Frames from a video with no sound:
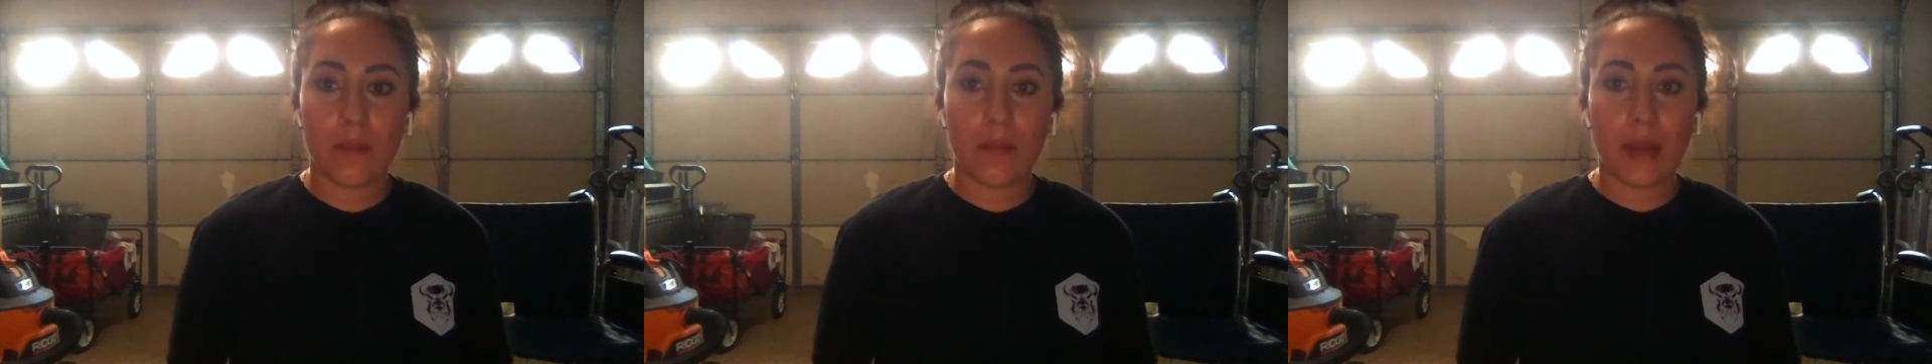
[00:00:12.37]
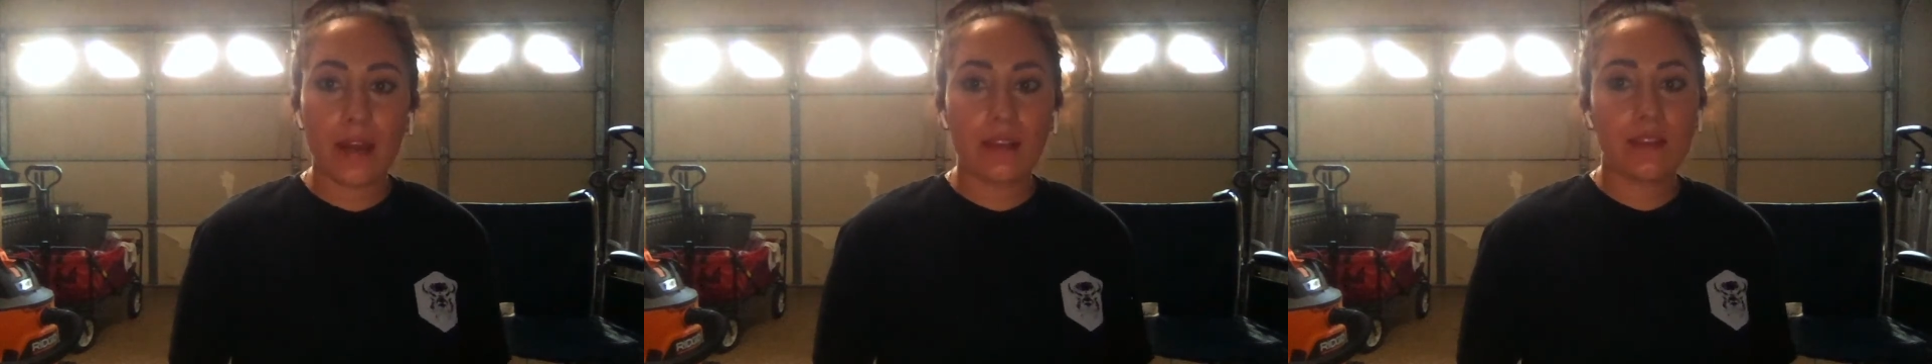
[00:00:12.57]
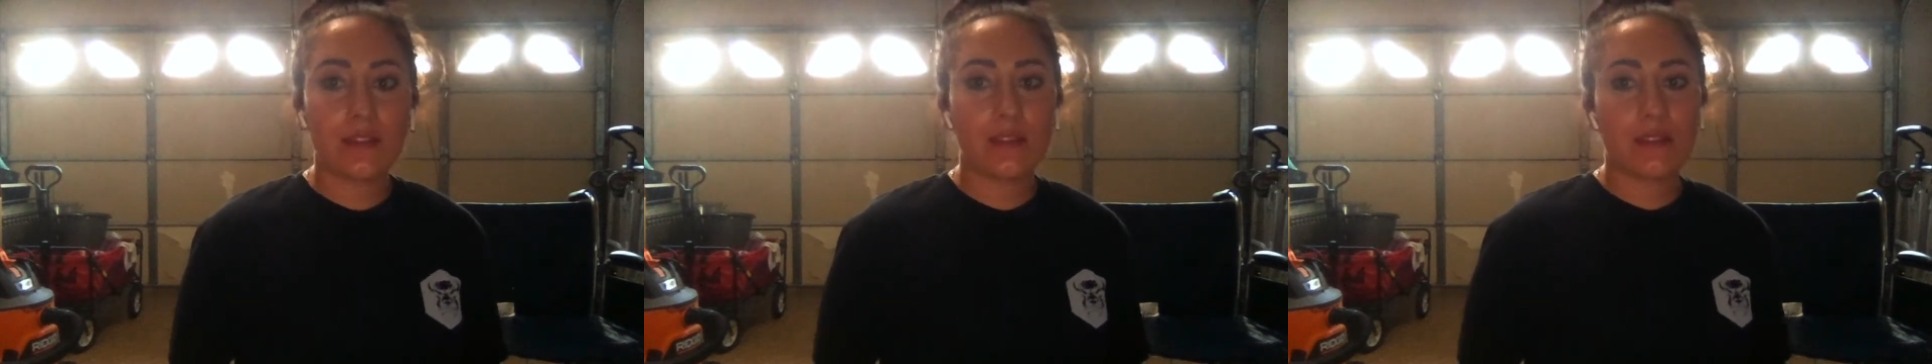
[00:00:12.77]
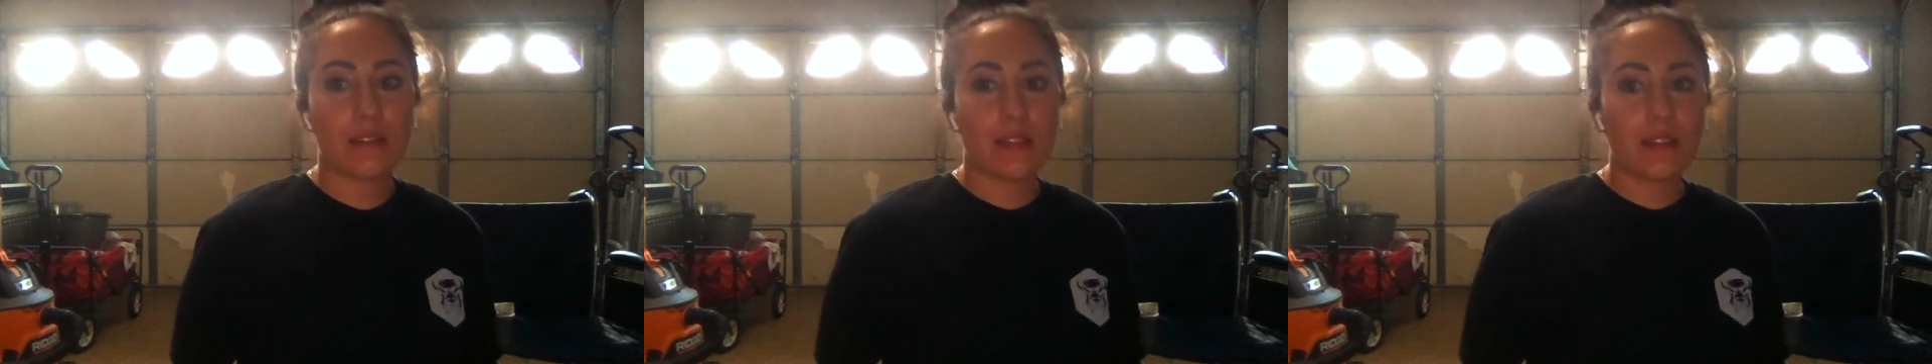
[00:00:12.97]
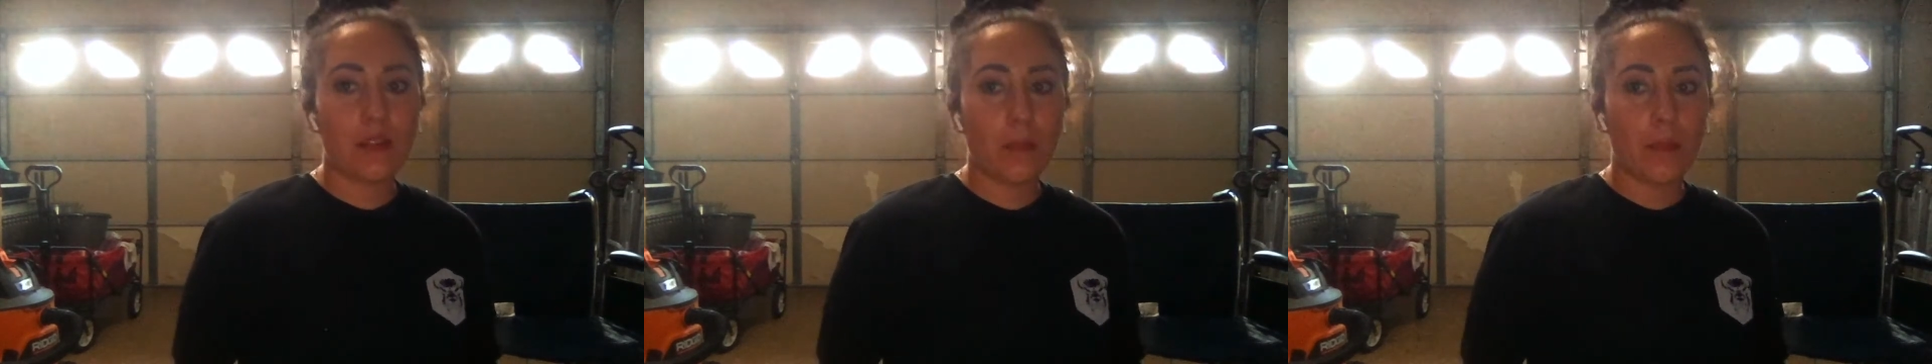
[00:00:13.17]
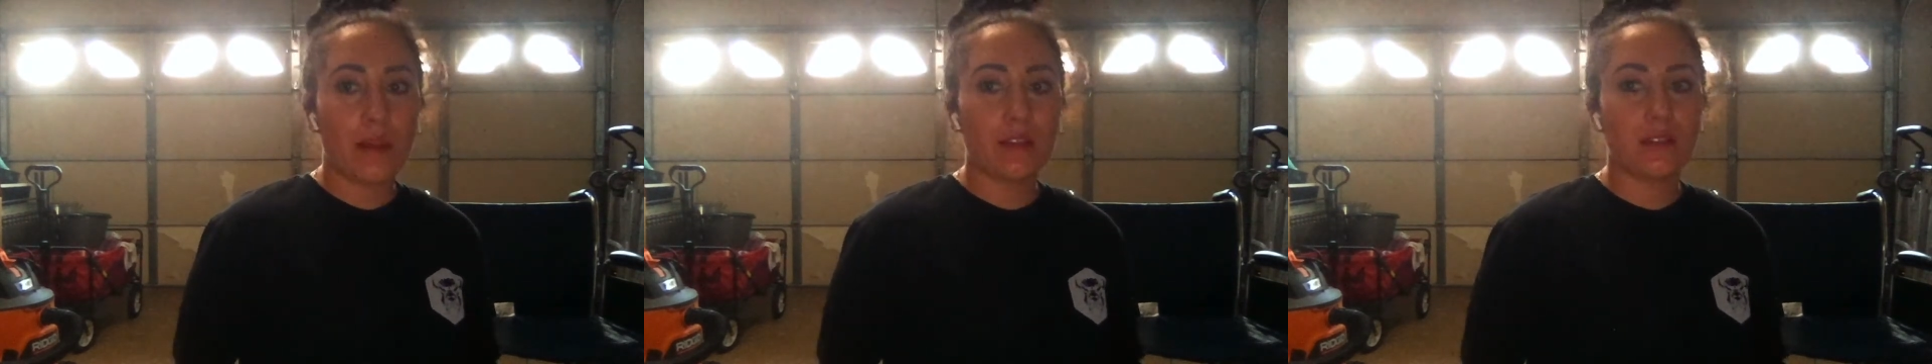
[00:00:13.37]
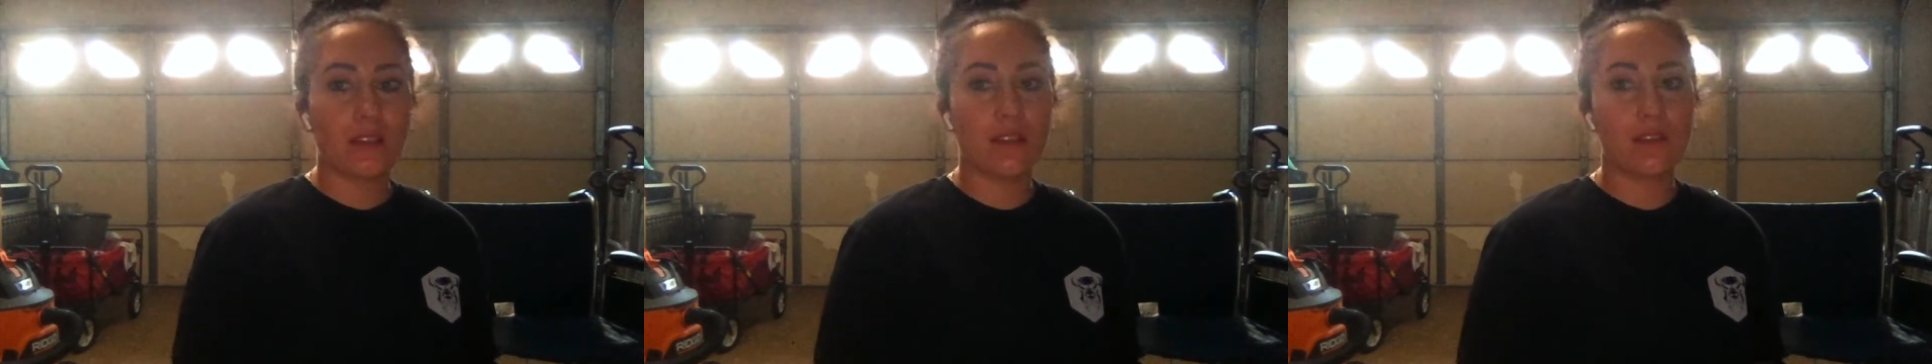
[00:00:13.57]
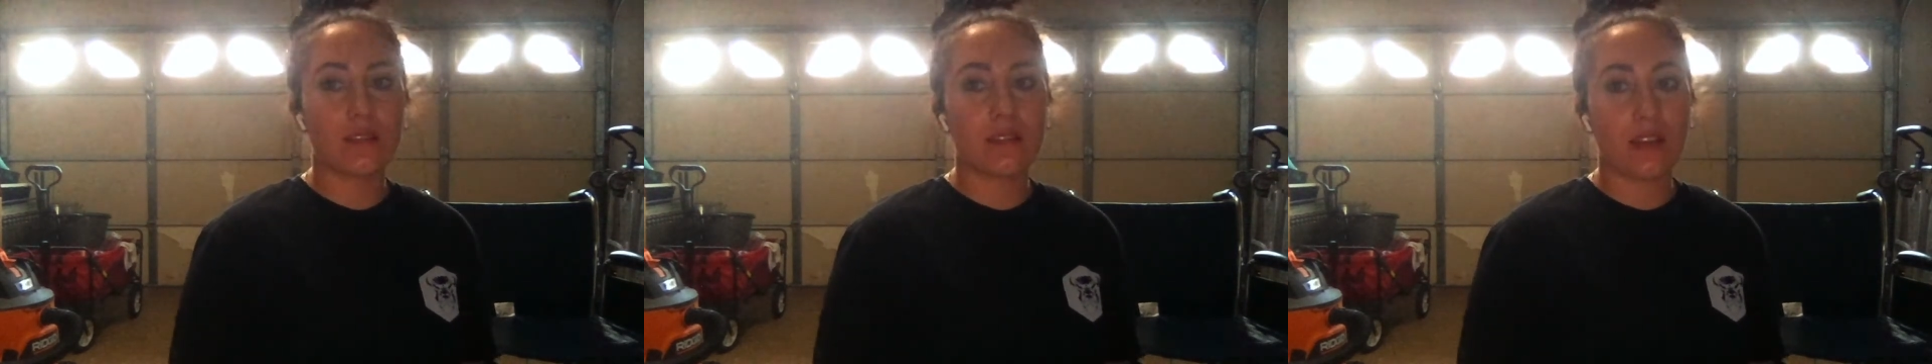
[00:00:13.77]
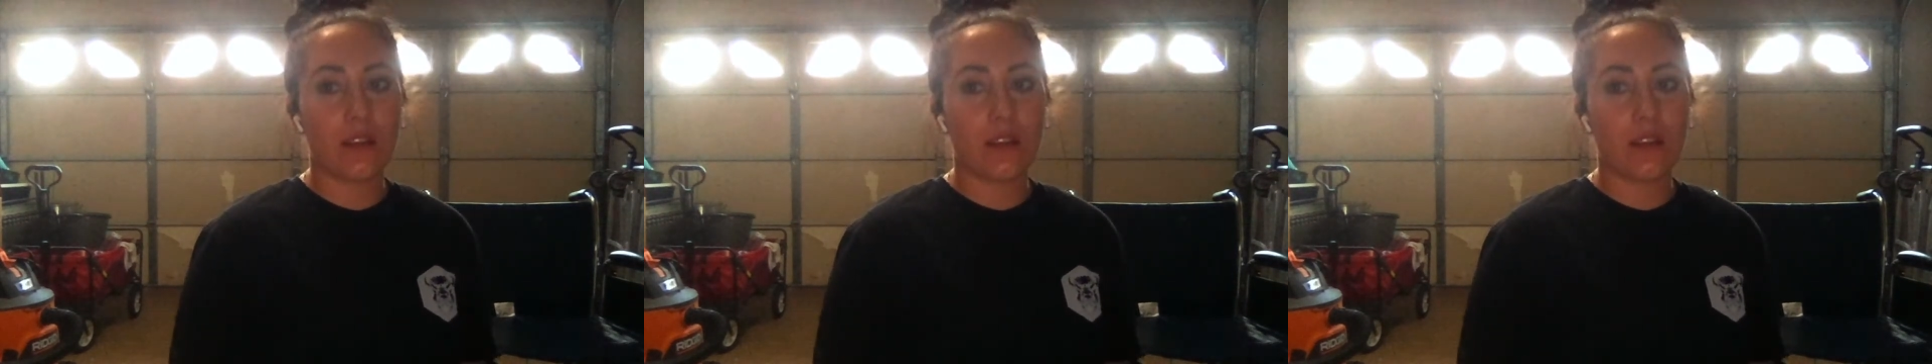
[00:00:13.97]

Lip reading: balance, independence,